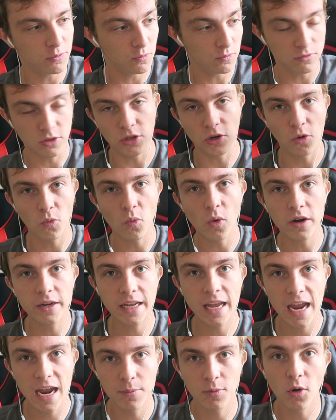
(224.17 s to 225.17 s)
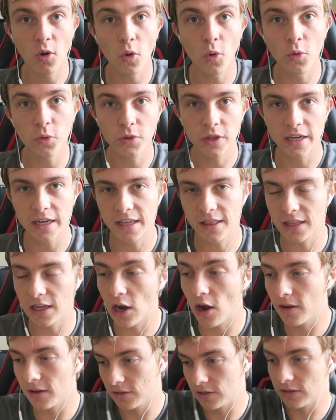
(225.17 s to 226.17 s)
you know, one camera holding and, they,
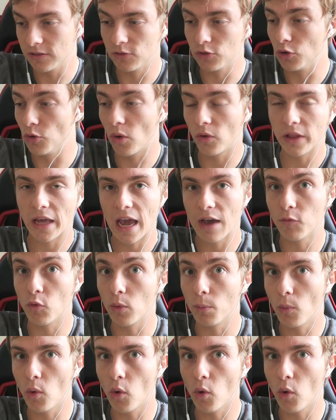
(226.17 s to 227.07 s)
and you only have one